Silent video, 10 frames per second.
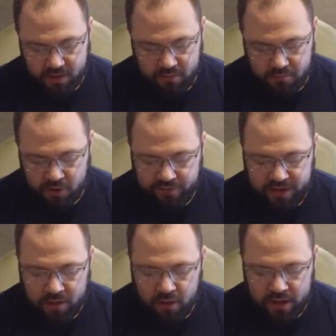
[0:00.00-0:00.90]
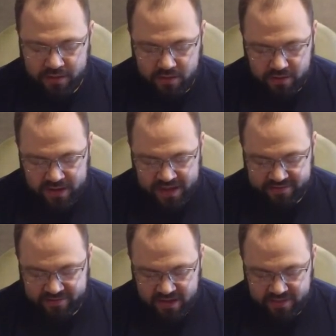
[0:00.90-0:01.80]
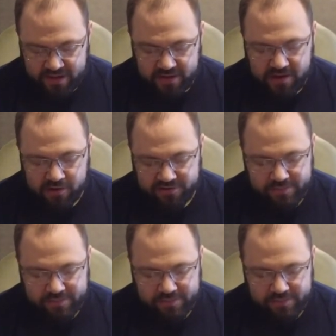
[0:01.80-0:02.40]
Moving on, the next thing that it talks